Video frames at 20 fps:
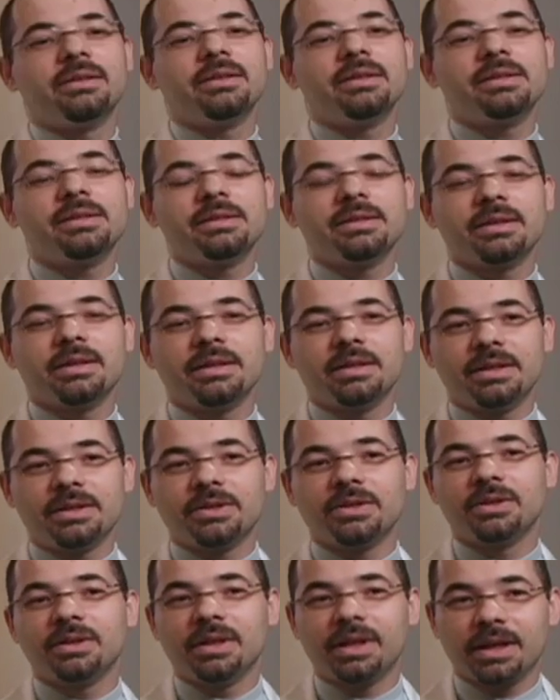This is a
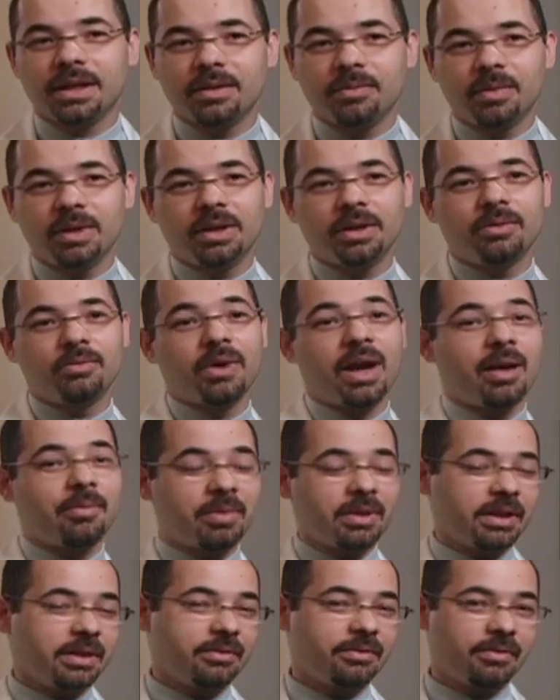condition that can be
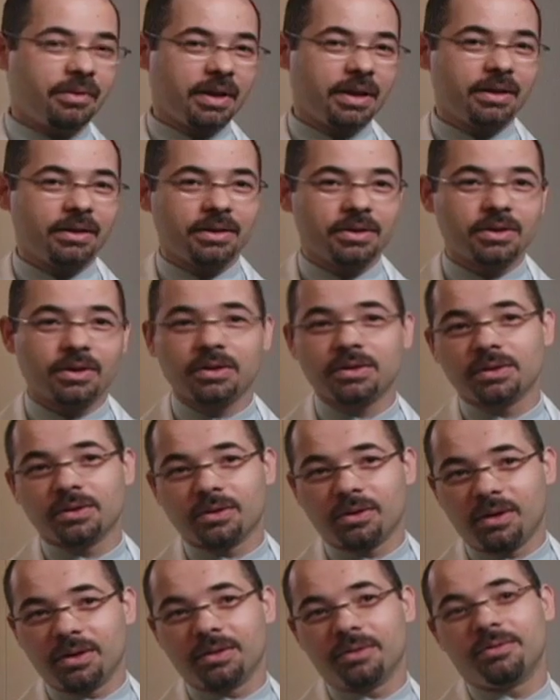rapidly fatal. It's also
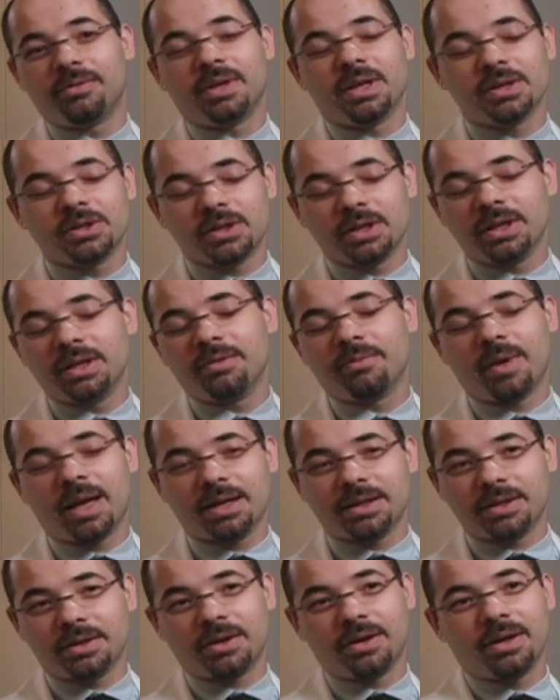called the flesh eating
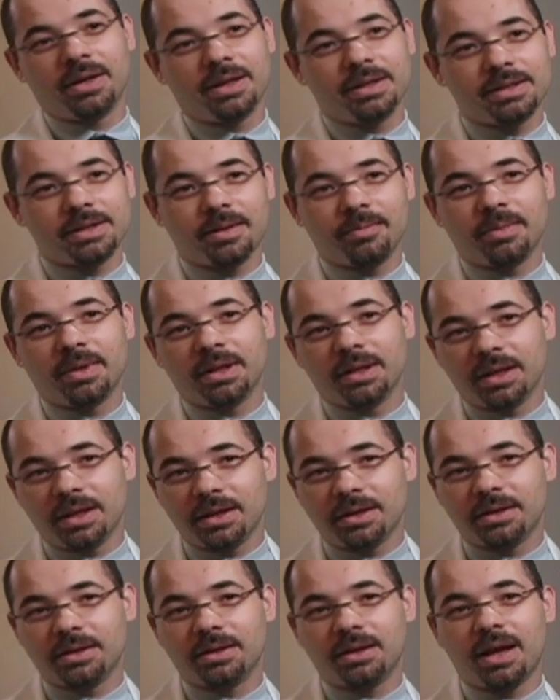bacteria, and it's something
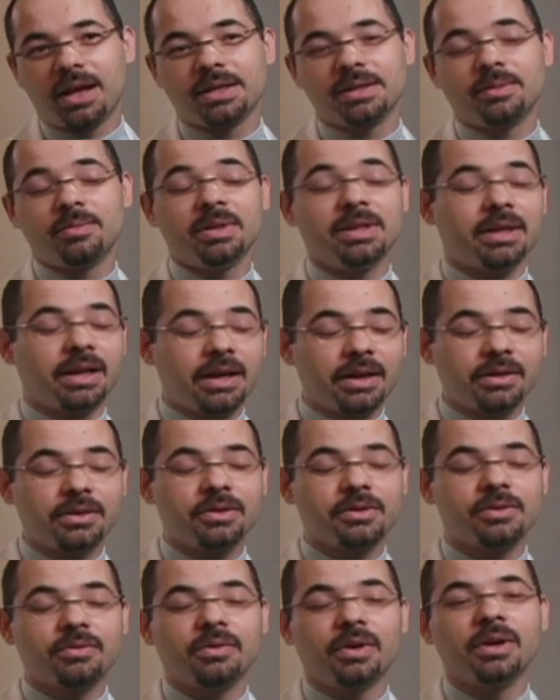that has to be
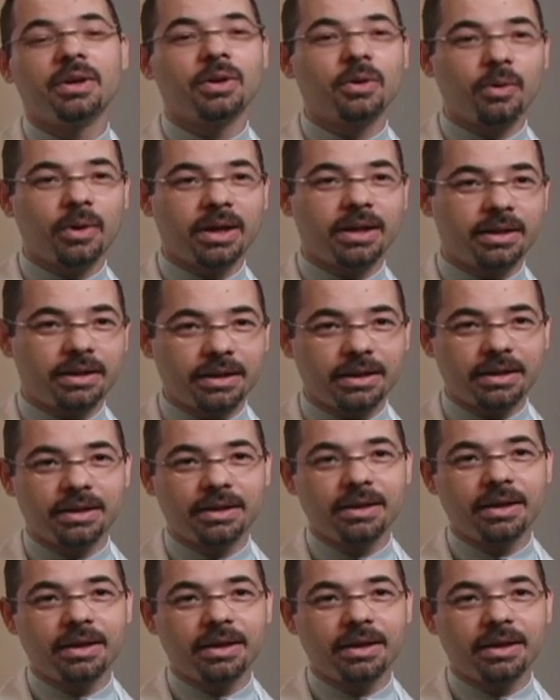diagnosed very quickly.